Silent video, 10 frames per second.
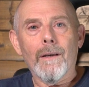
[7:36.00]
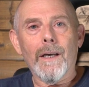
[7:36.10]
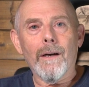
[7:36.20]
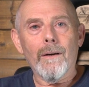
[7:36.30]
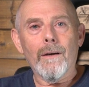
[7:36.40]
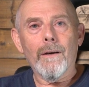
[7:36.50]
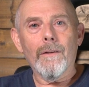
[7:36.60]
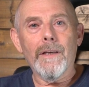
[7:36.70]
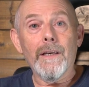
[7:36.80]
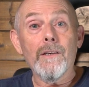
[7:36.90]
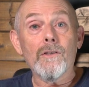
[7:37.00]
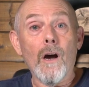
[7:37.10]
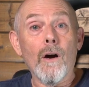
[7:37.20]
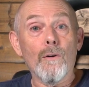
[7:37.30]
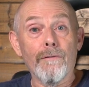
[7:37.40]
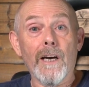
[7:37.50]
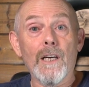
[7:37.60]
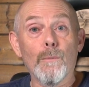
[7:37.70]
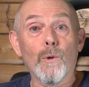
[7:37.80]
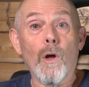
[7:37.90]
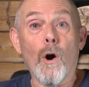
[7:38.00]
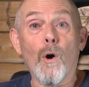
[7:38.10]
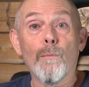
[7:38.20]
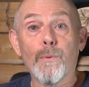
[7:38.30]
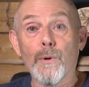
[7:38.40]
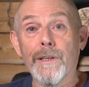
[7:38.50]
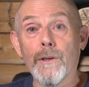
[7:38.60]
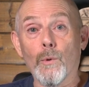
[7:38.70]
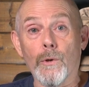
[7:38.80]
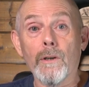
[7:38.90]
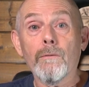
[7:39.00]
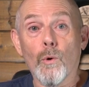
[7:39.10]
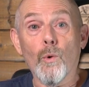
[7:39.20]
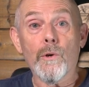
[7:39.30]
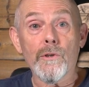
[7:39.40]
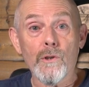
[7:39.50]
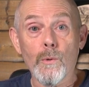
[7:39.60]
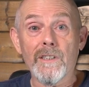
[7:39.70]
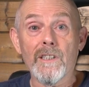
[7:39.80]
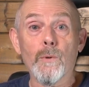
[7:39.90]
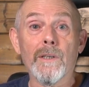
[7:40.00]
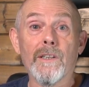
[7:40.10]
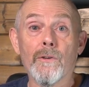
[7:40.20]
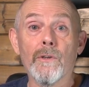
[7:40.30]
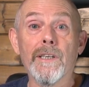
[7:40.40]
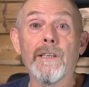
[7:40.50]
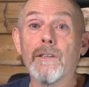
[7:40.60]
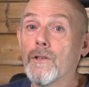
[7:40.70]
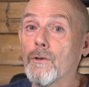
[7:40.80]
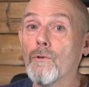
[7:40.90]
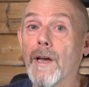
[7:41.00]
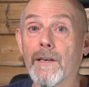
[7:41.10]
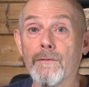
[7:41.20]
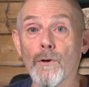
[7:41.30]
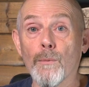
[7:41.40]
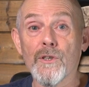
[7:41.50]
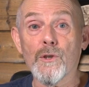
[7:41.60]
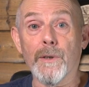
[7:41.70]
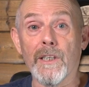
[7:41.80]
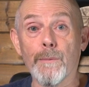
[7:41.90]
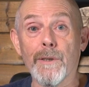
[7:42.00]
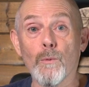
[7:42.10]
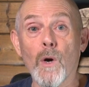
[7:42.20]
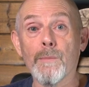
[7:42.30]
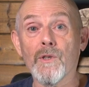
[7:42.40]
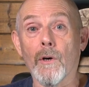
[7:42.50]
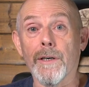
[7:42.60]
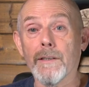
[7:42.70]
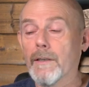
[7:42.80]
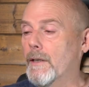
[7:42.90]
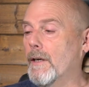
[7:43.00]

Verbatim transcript: Now these are available on pre-order August 2023 direct from the SpeedyBee website.